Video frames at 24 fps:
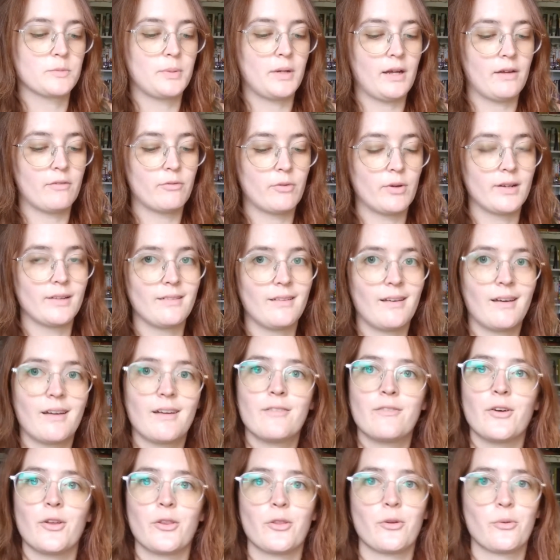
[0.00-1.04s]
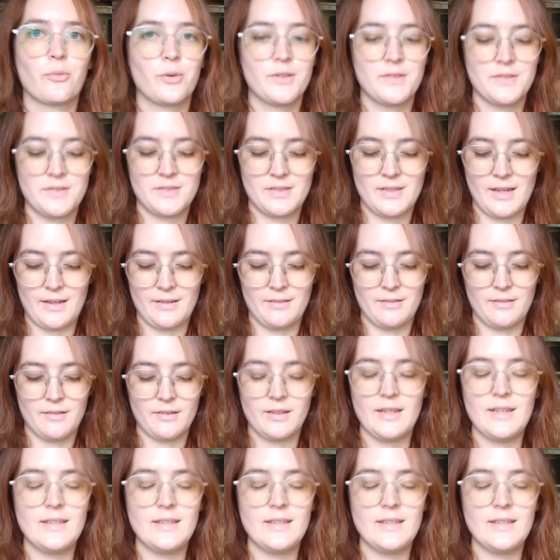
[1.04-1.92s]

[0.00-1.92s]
but I've read a lot of other ones that